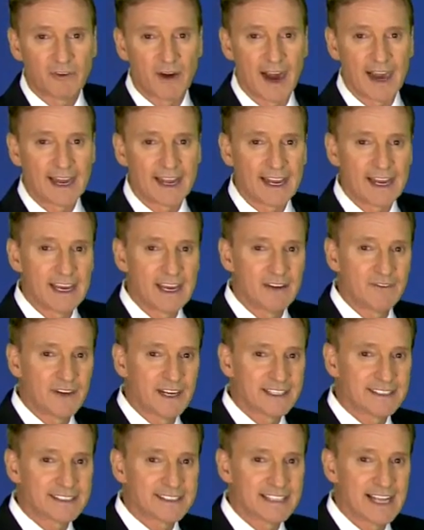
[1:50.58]
Friday
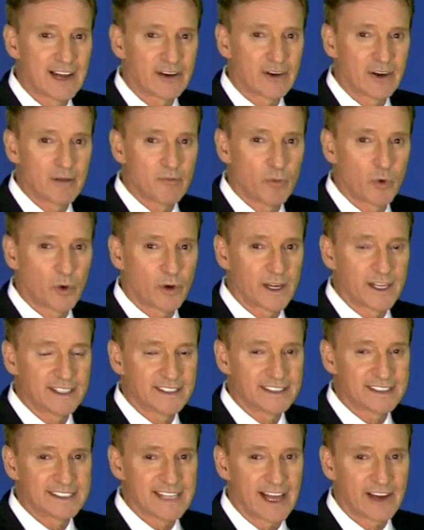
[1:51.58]
evening, Saturday
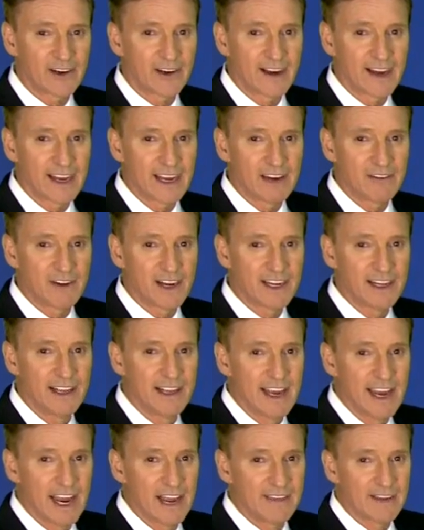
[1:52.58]
morning, Saturday evening,
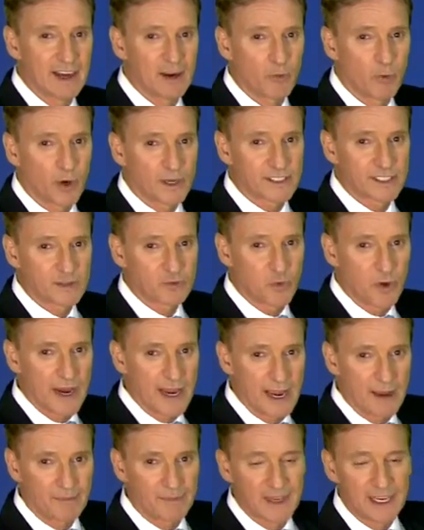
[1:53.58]
and then it works its
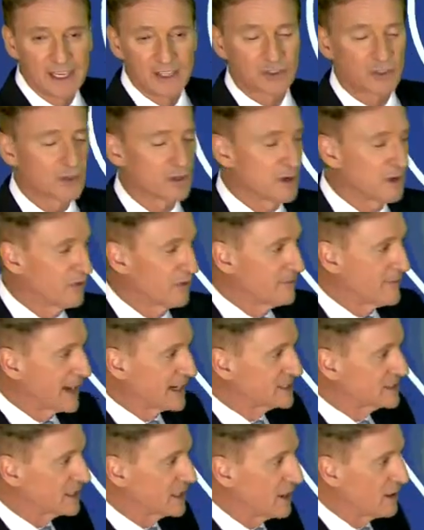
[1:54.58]
way up the eastern Gulf of
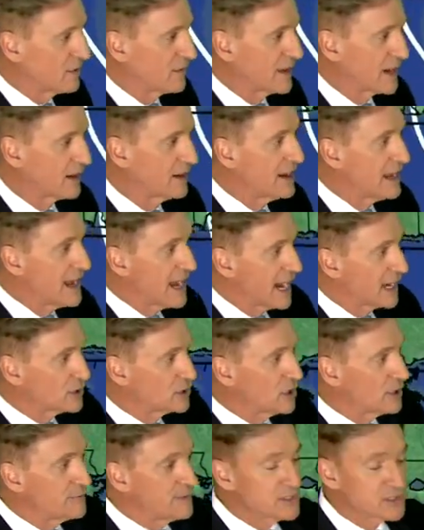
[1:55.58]
Mexico there
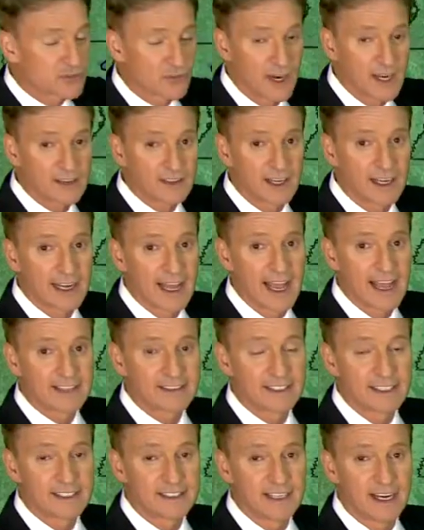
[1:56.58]
and could be strengthening
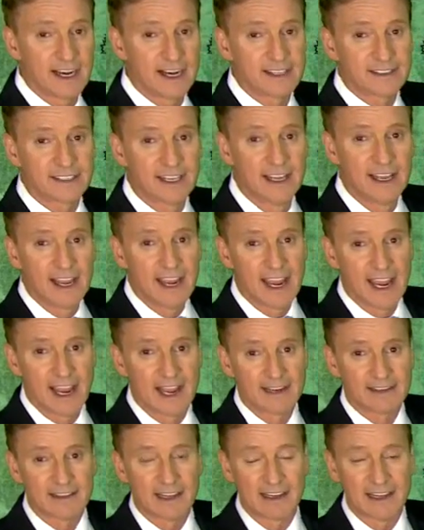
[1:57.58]
as it does.
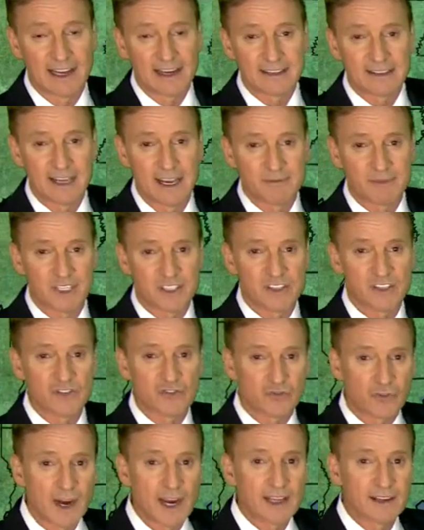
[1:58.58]
And a lot of times, a
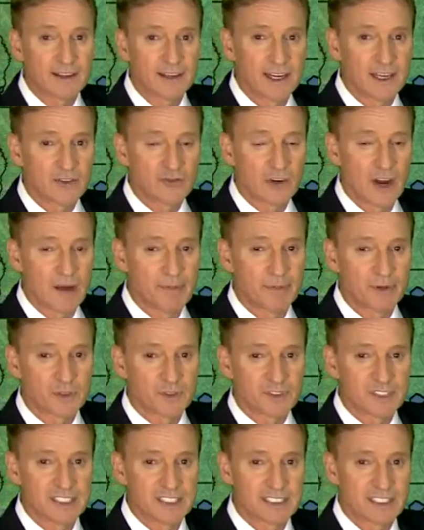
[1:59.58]
strengthening
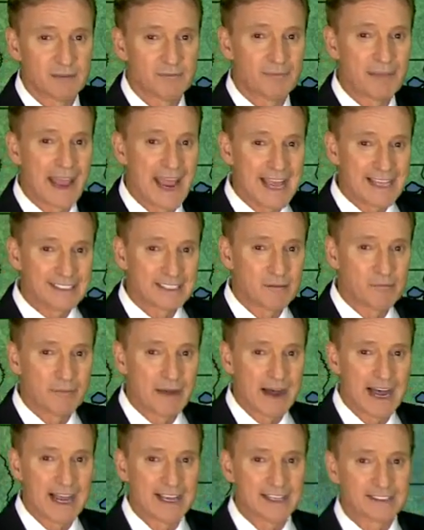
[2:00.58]
tropical system passing
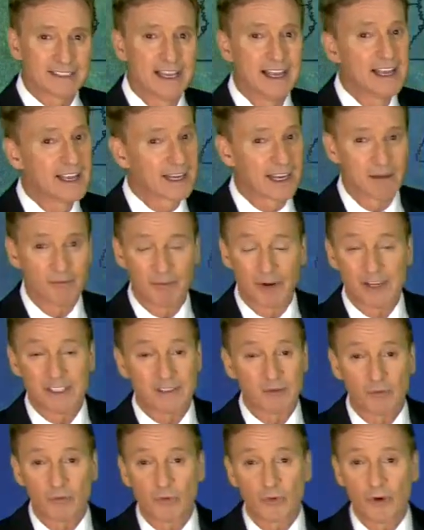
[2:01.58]
by us can bring
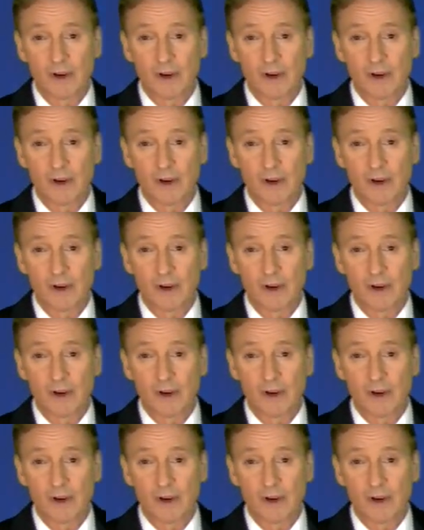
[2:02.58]
some